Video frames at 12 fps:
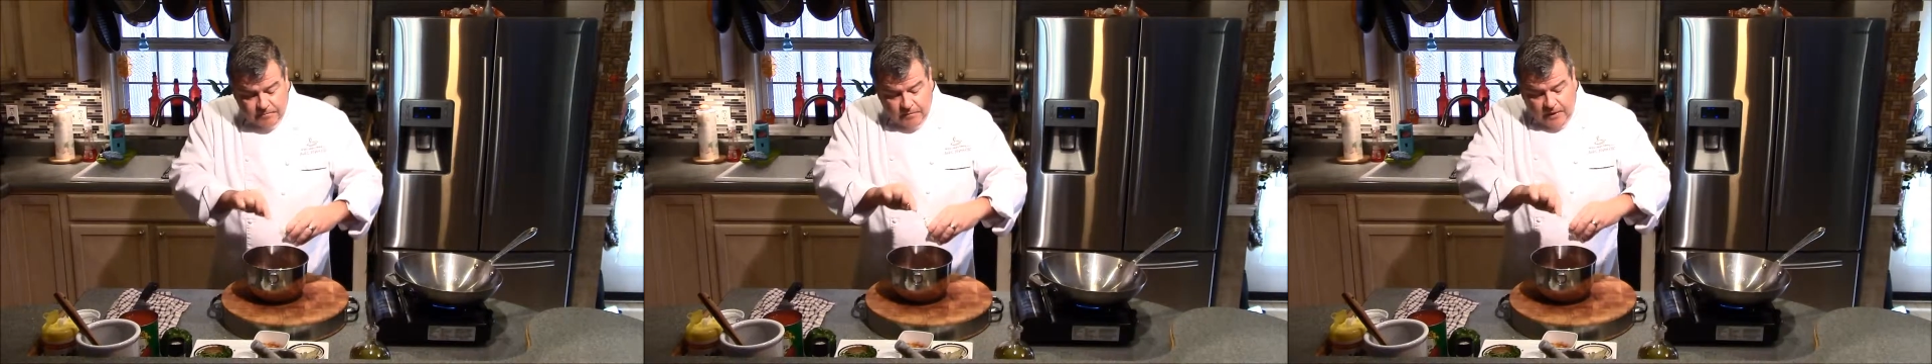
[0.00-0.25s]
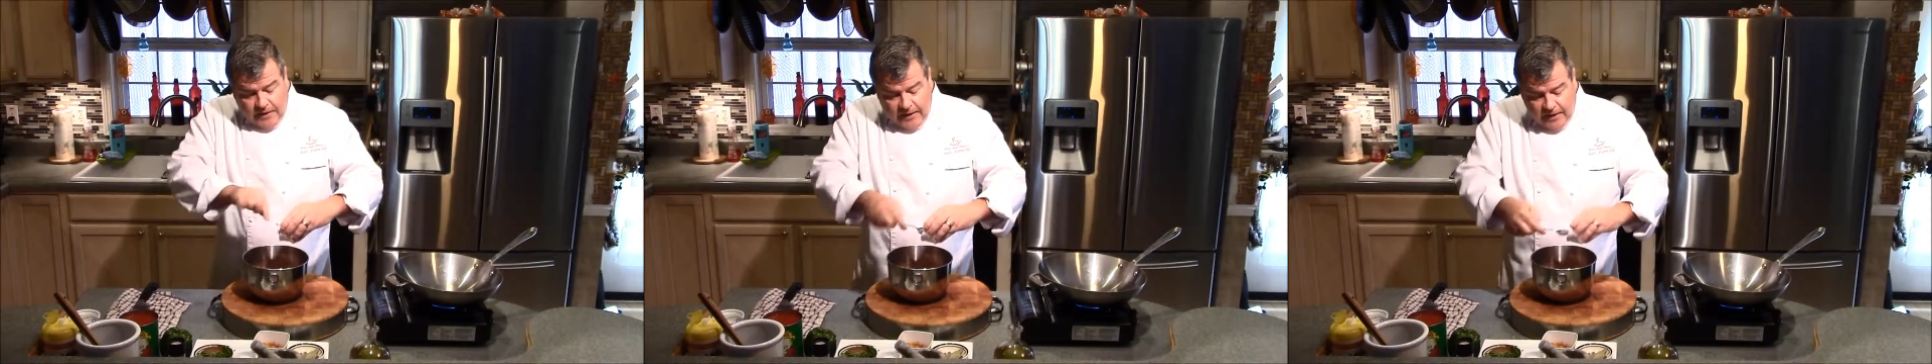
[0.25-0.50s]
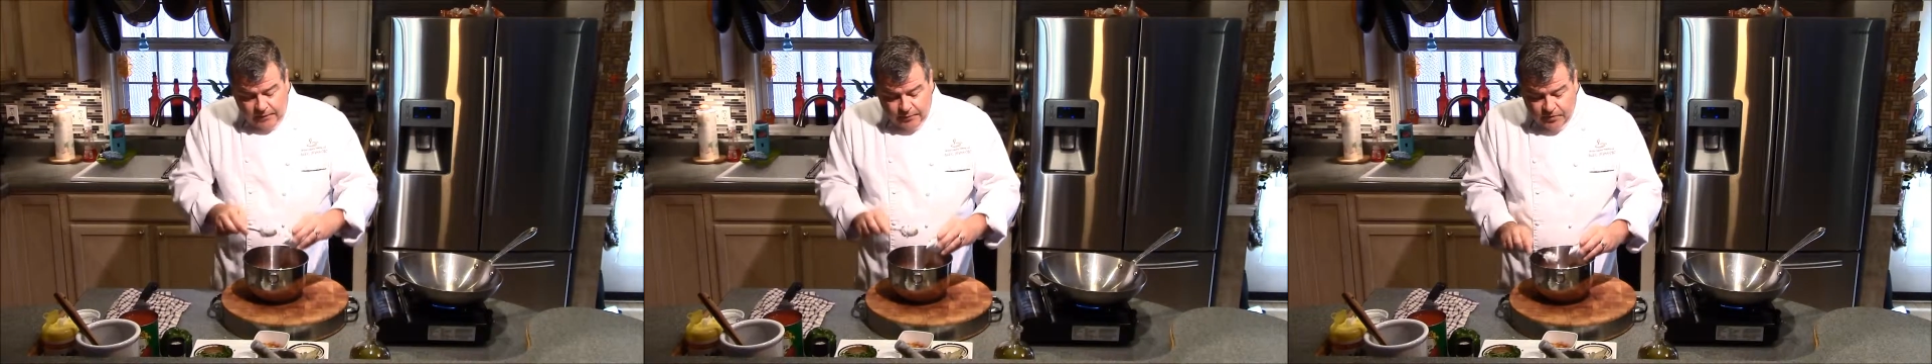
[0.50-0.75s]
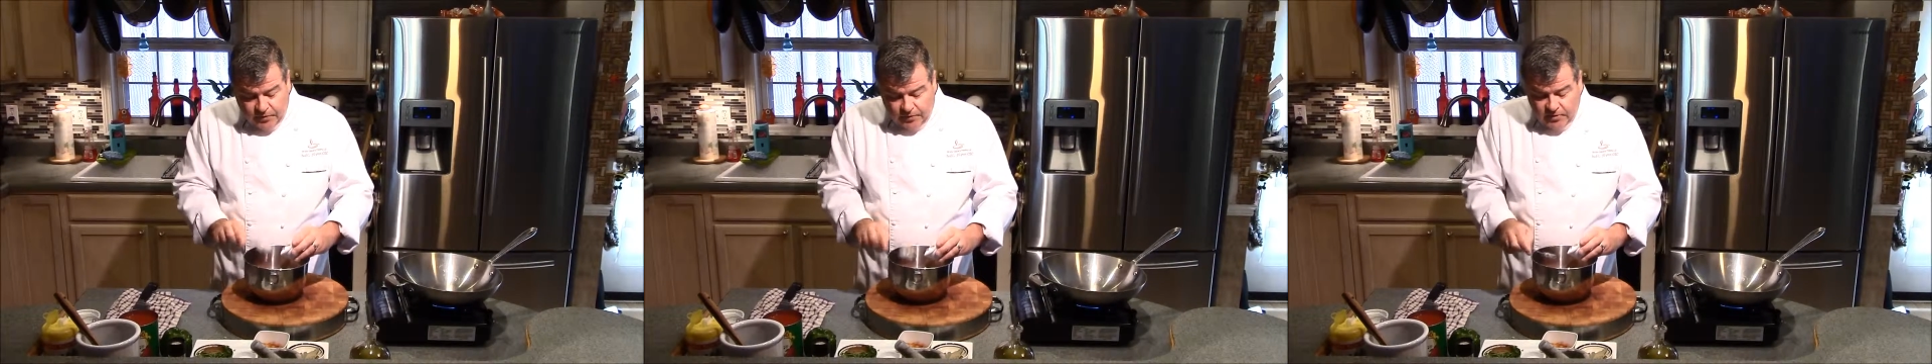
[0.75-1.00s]
it
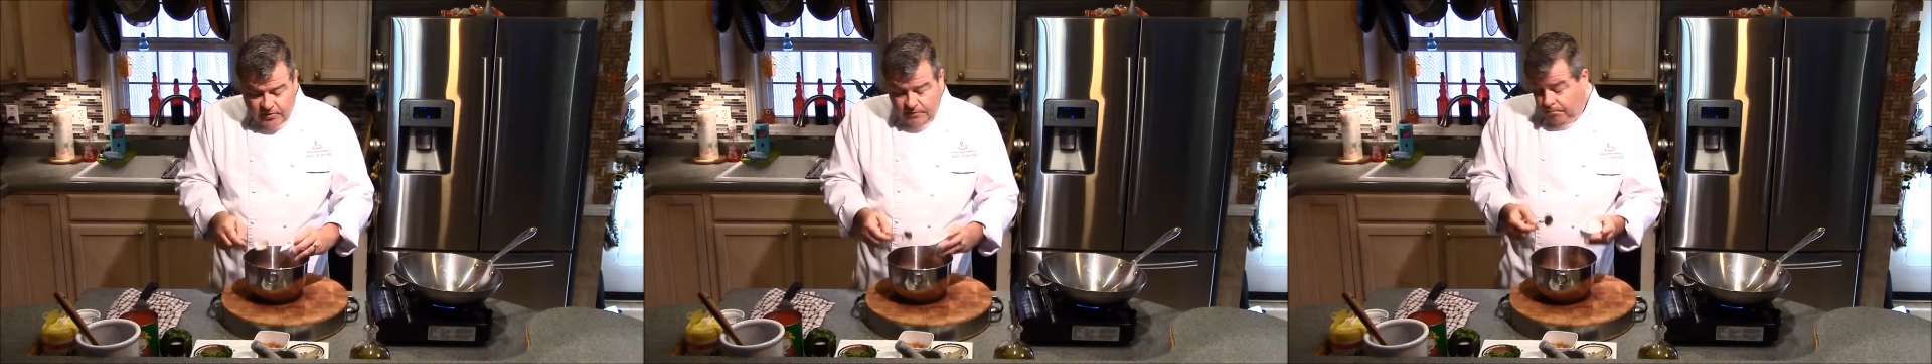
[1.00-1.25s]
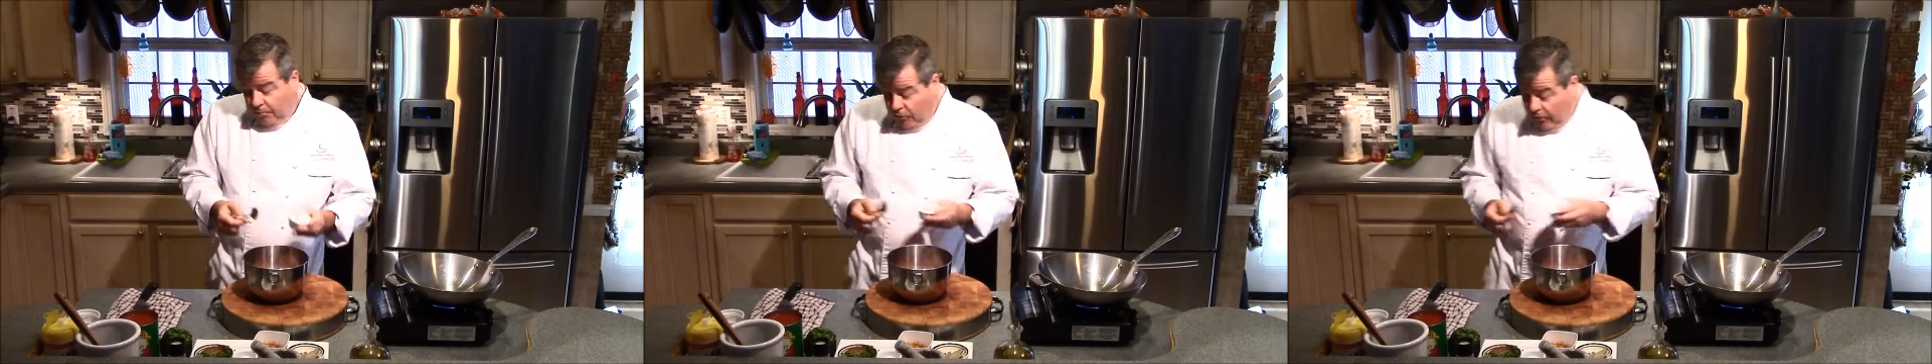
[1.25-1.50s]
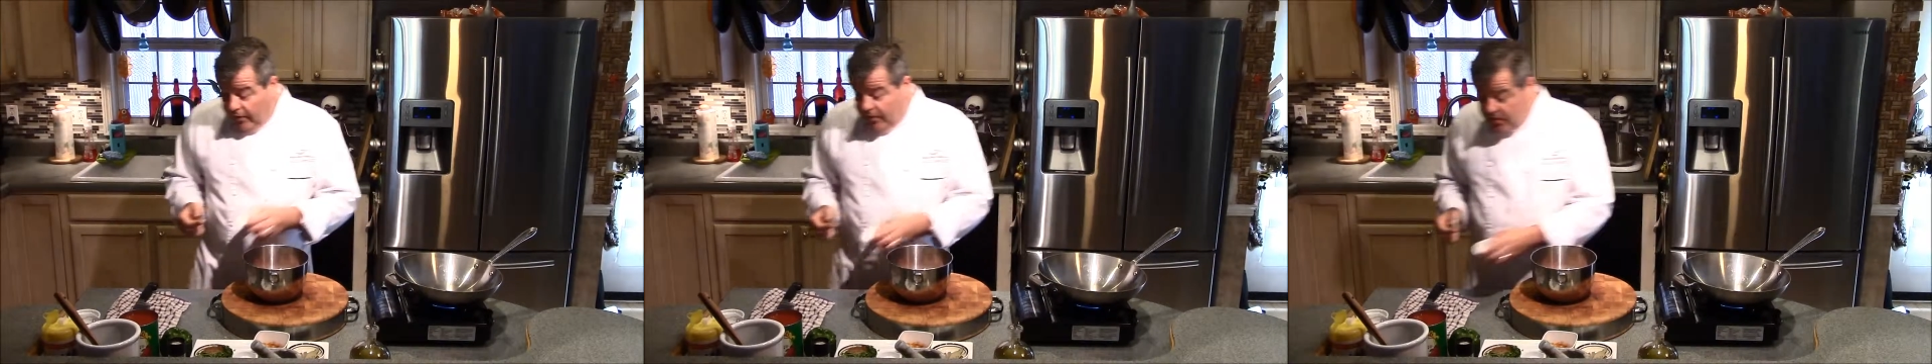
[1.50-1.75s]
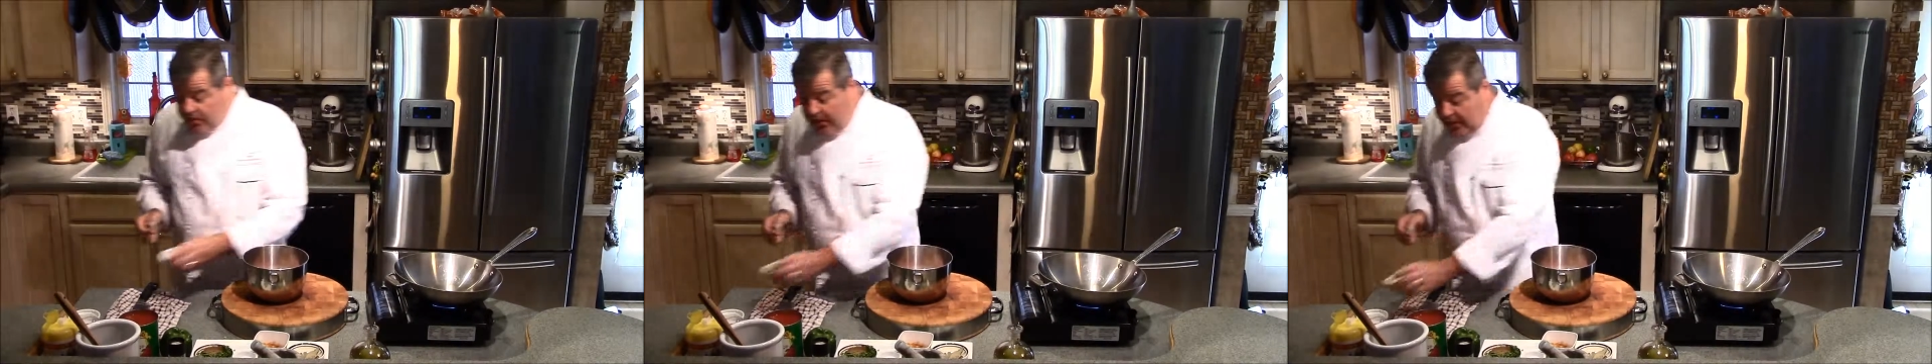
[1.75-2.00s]
helps to really
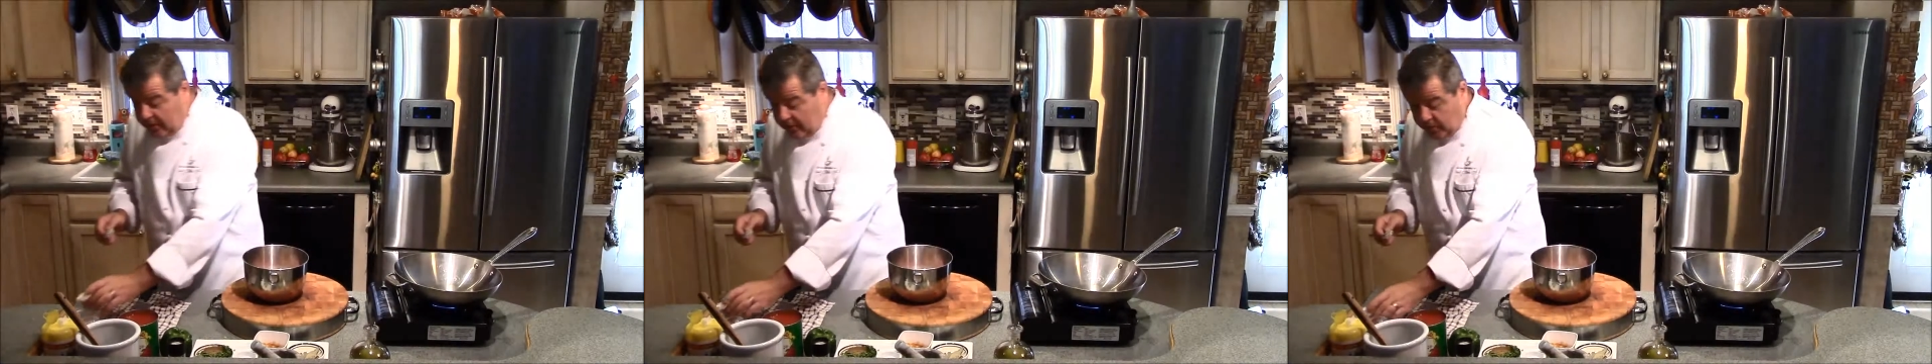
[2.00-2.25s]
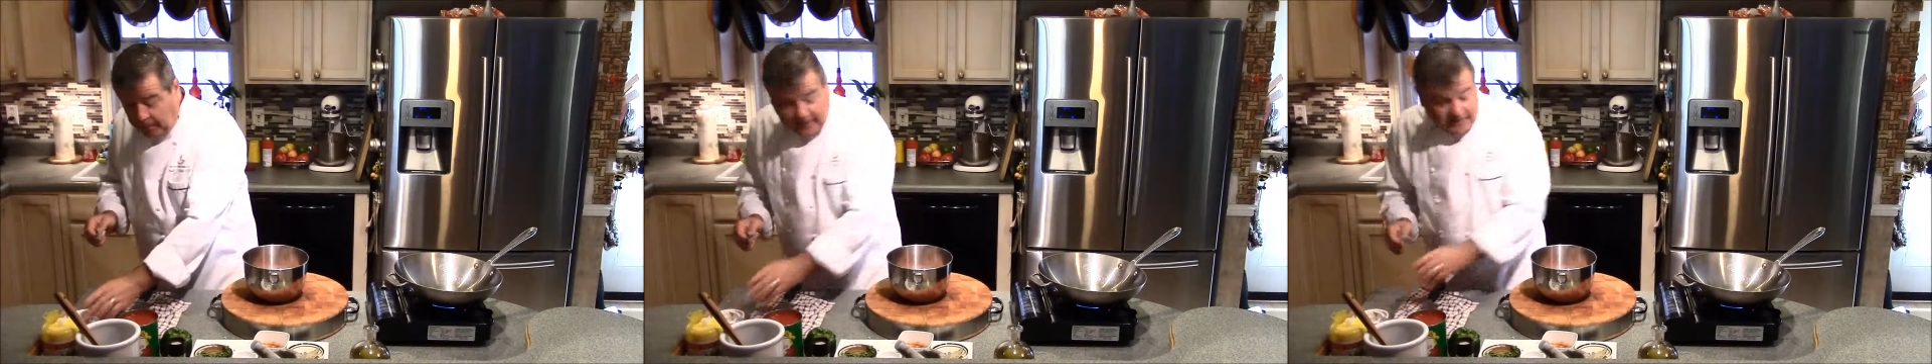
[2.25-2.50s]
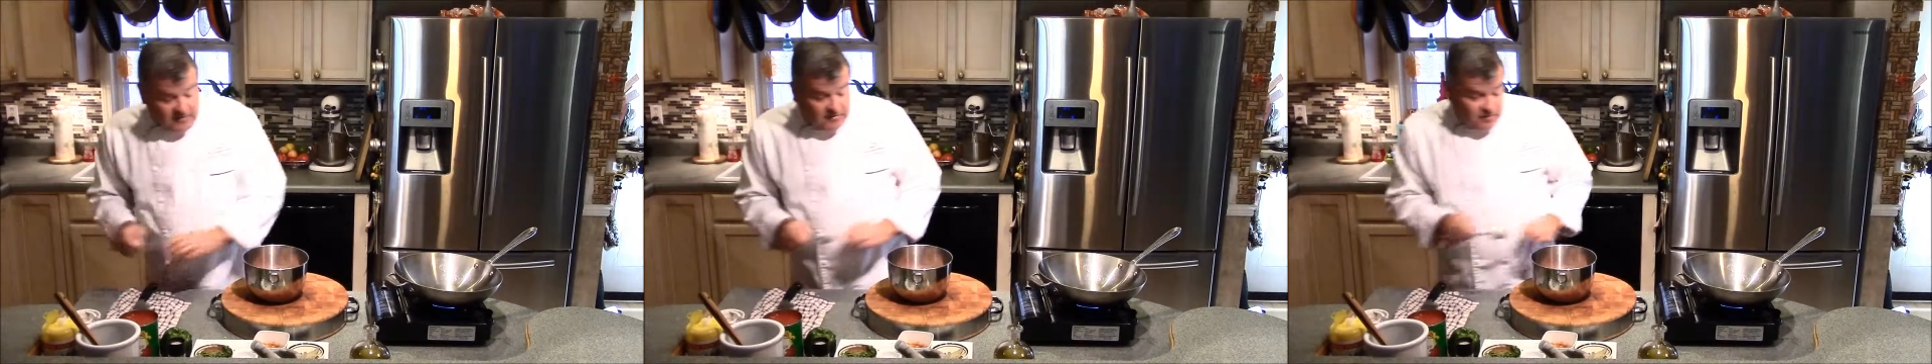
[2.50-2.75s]
stick the spices